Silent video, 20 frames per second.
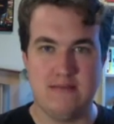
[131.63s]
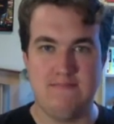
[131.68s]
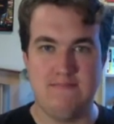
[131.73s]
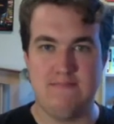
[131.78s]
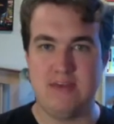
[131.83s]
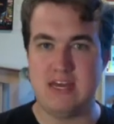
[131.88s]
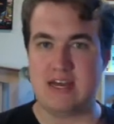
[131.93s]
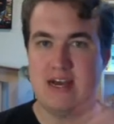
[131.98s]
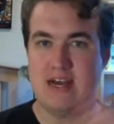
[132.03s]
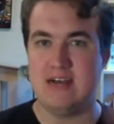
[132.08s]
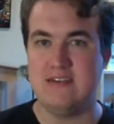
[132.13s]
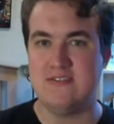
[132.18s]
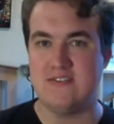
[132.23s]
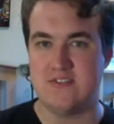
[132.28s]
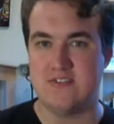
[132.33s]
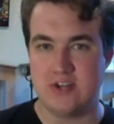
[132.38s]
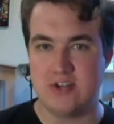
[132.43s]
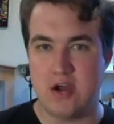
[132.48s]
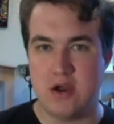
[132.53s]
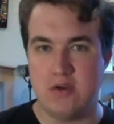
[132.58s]
Because
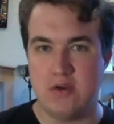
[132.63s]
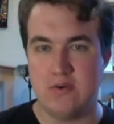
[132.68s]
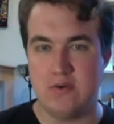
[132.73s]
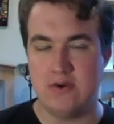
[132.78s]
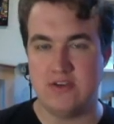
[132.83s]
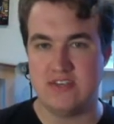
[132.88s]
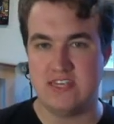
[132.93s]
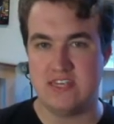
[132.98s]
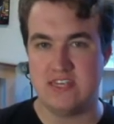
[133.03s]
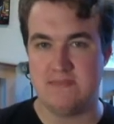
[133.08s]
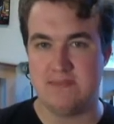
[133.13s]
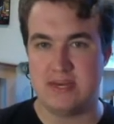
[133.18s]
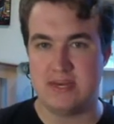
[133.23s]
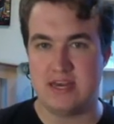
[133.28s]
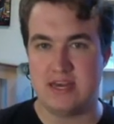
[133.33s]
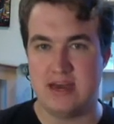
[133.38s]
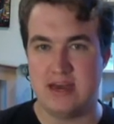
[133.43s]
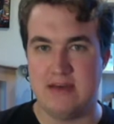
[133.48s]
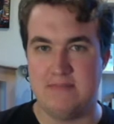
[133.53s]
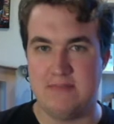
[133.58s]
Star Wars has
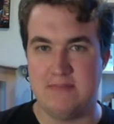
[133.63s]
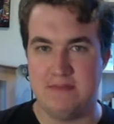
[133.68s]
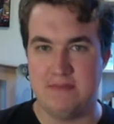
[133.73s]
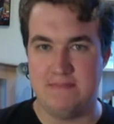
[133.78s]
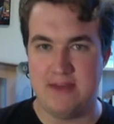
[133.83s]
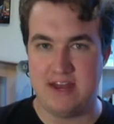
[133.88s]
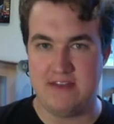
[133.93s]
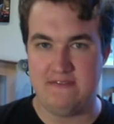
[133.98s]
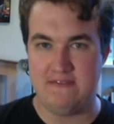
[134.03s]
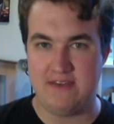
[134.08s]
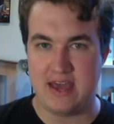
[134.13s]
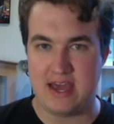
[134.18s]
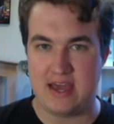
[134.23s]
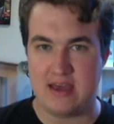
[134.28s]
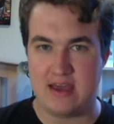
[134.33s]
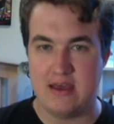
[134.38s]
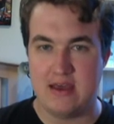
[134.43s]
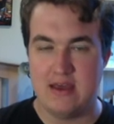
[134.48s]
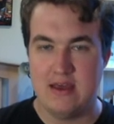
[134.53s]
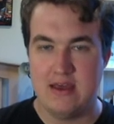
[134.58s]
become a bit of
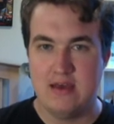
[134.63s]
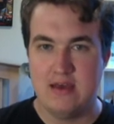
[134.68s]
a